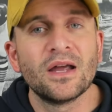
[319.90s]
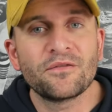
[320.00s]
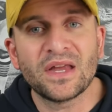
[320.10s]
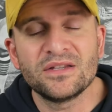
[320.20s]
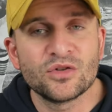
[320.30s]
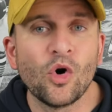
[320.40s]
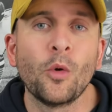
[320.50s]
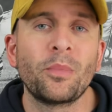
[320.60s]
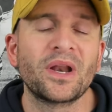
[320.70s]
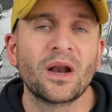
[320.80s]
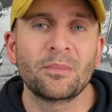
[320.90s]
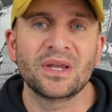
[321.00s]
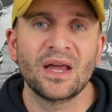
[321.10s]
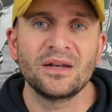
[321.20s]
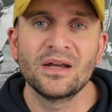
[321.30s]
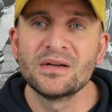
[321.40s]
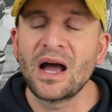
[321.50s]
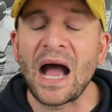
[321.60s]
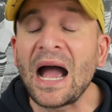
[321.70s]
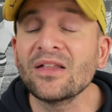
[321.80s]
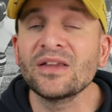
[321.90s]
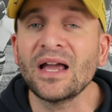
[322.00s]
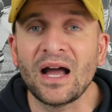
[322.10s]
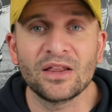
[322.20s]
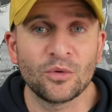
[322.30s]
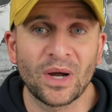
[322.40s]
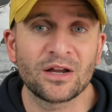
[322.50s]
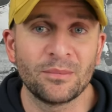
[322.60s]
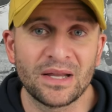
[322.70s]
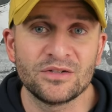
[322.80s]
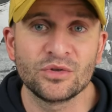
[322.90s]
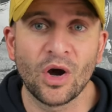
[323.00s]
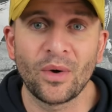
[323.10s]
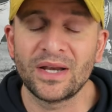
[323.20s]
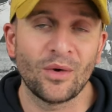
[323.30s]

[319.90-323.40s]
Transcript: If they do open it up again, highly, highly recommend you going.